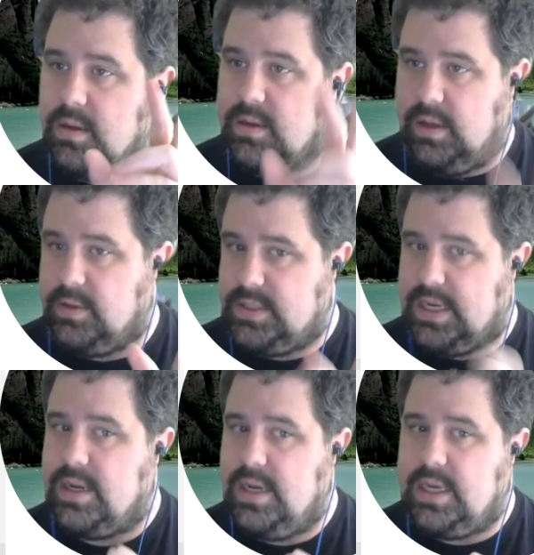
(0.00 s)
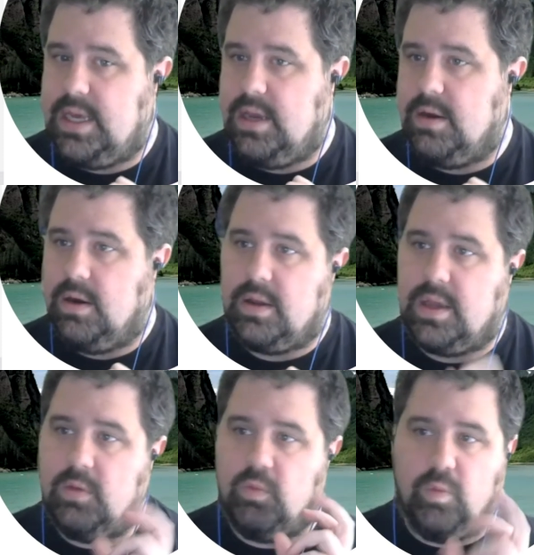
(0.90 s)
little technique here
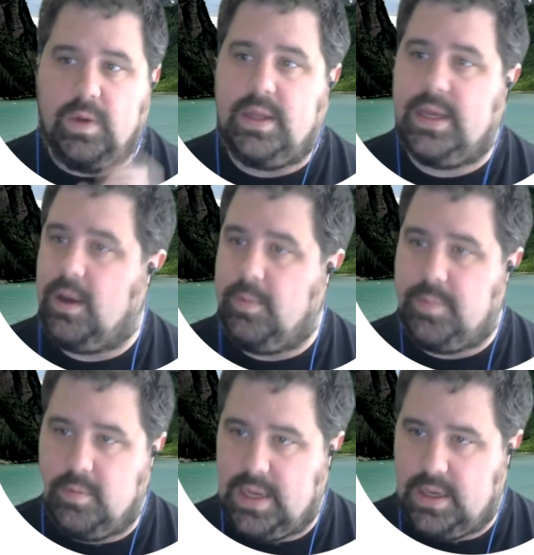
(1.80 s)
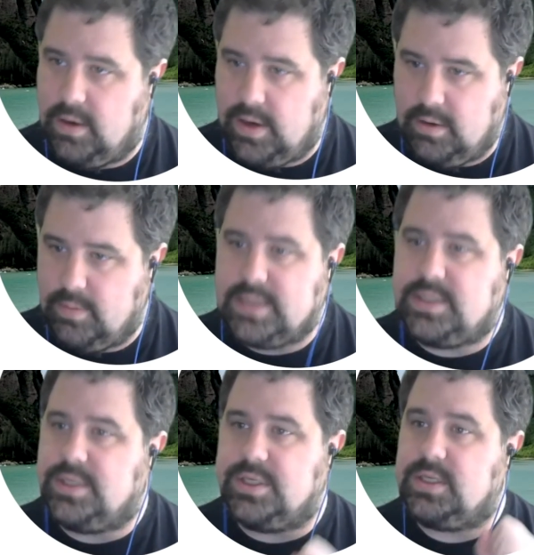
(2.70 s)
can really help you make your error
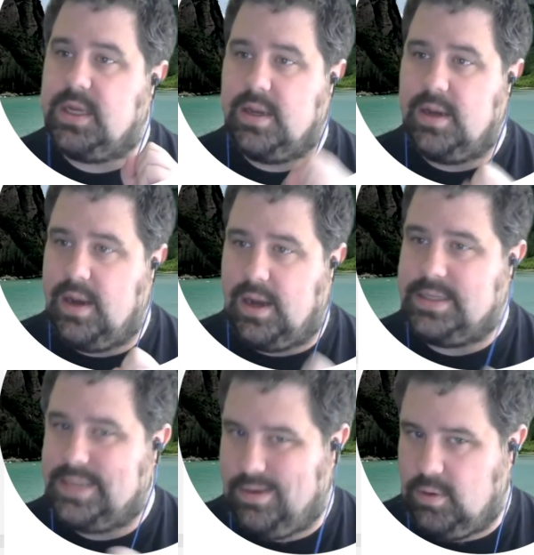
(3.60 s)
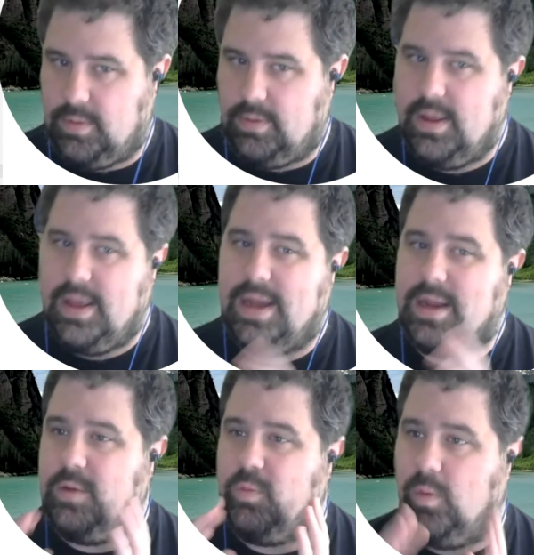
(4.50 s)
messages not terrible and
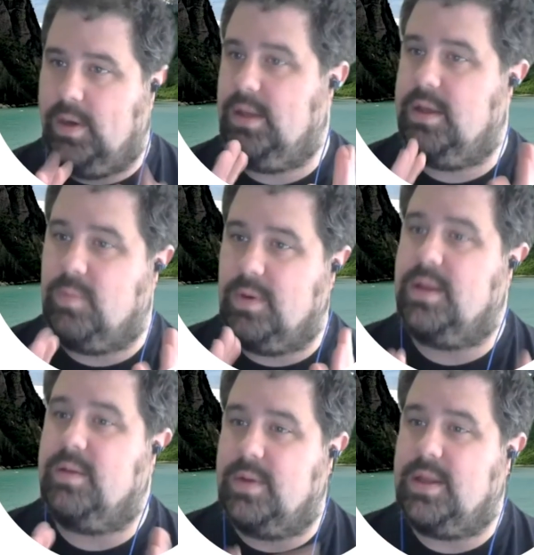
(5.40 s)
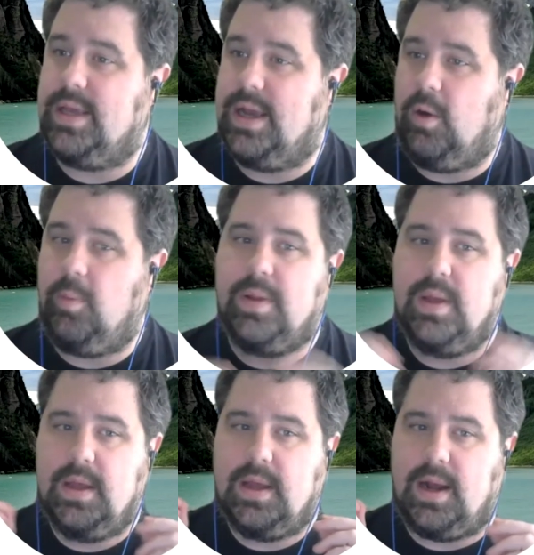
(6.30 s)
can really, really, really help
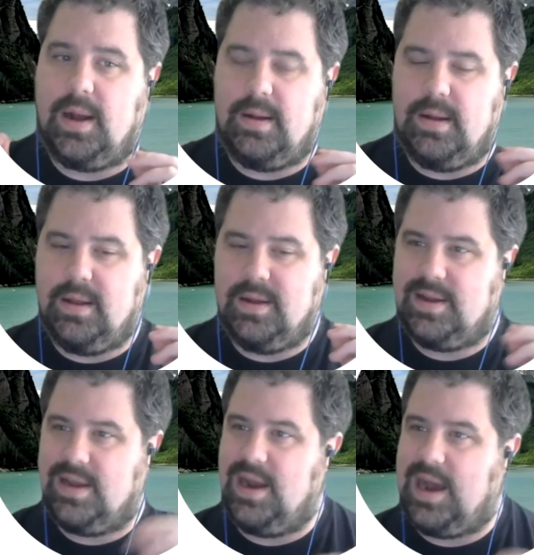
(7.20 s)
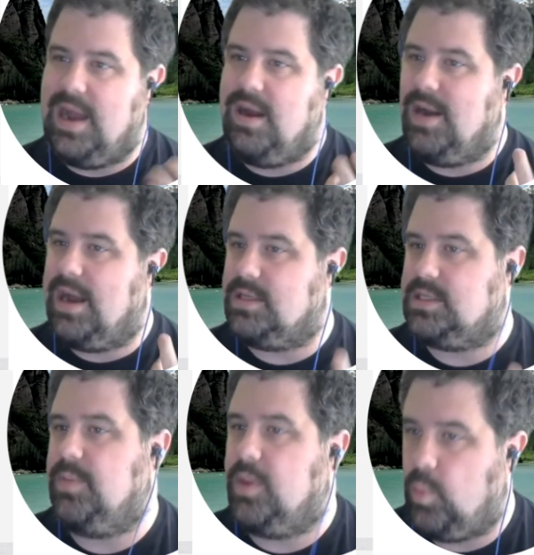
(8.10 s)
kind of iron out
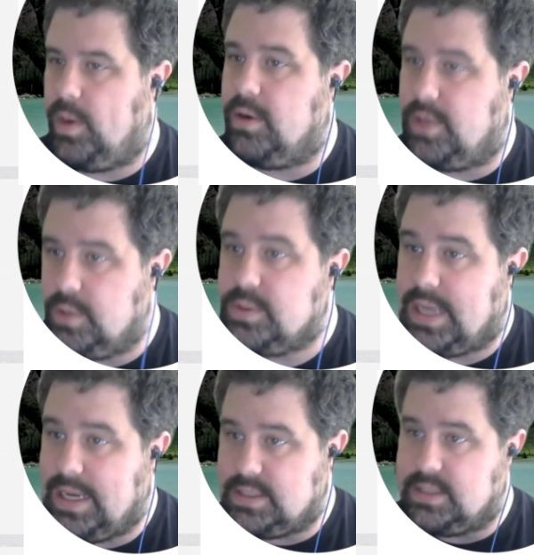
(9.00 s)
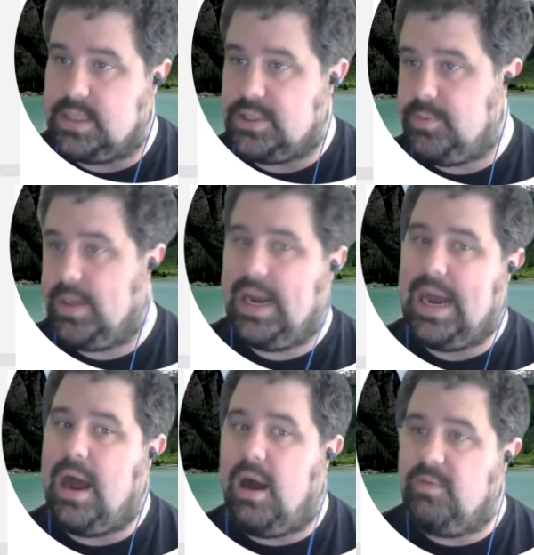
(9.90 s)
some of the weird use cases that you might
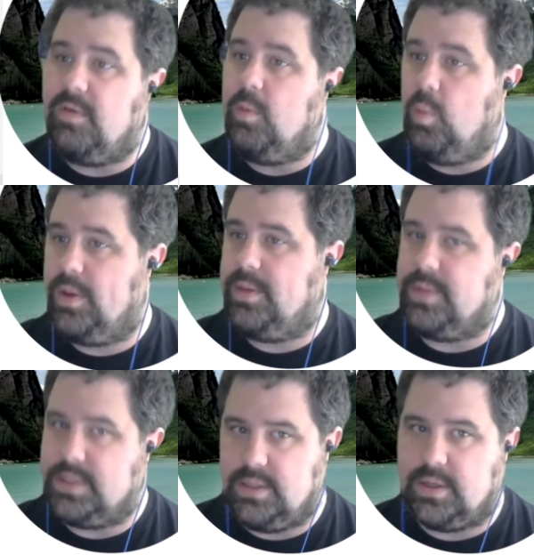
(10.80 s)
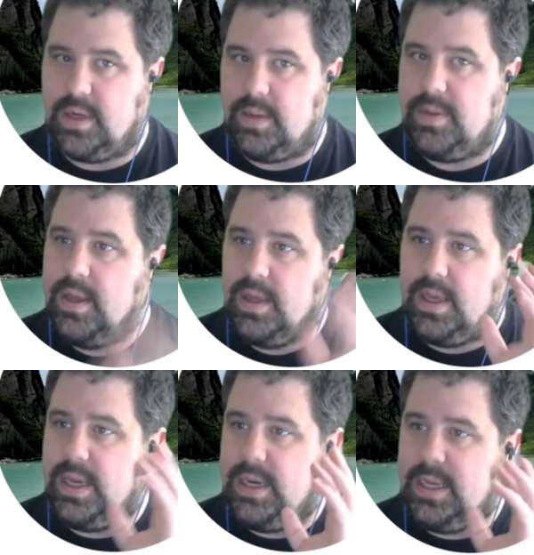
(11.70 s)
have with implicit lookup.
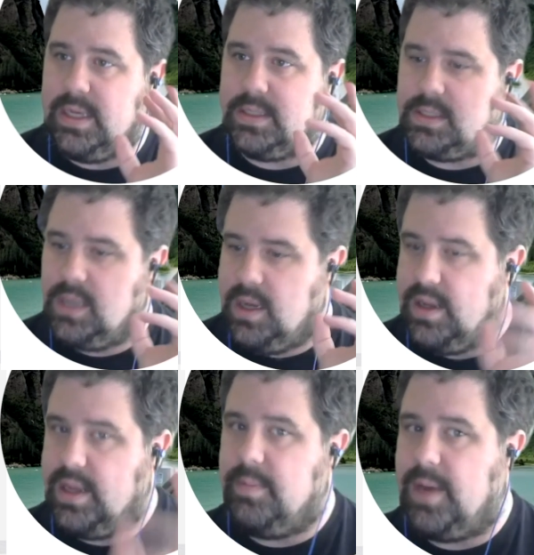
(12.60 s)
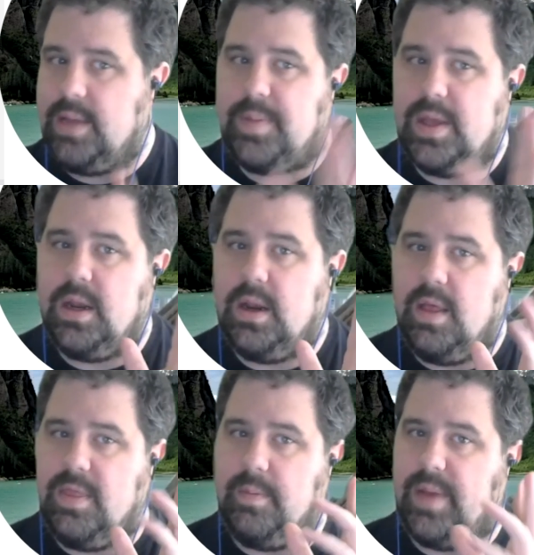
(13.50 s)
It is, in my opinion,
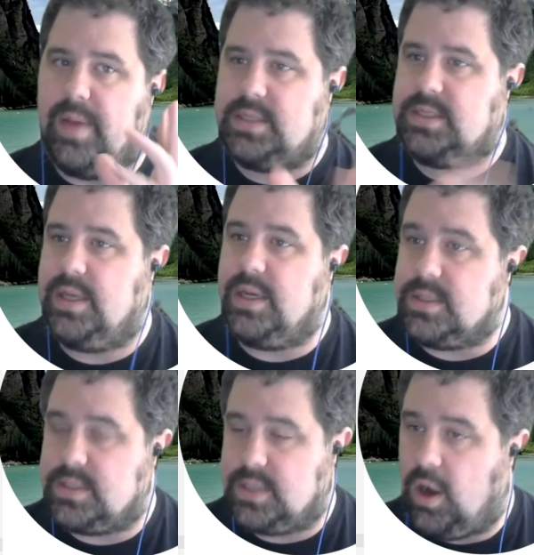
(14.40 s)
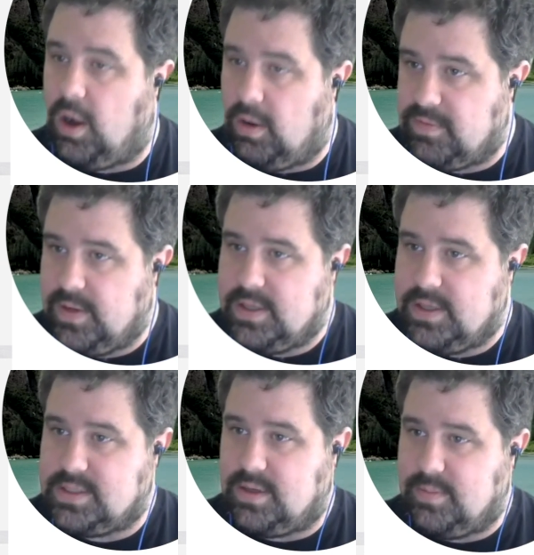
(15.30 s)
the best thing to solve
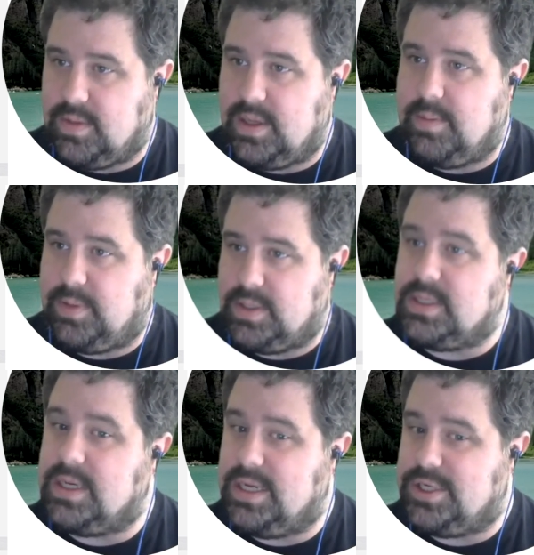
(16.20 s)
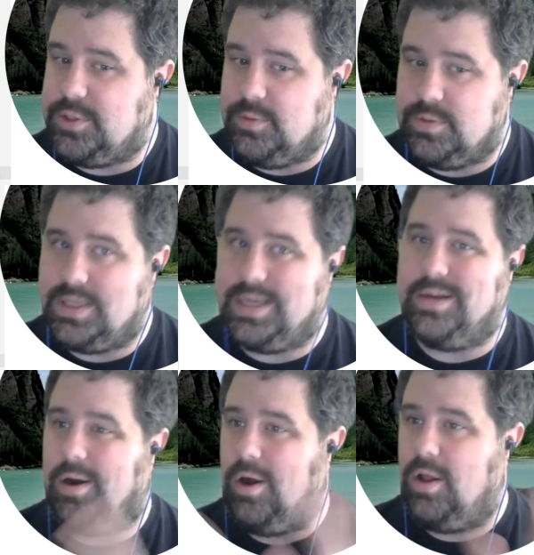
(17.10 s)
some implicit issues
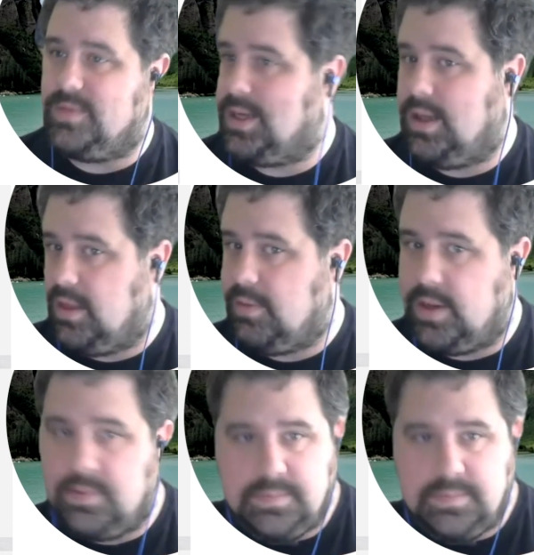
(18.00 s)
in all of Scala 3.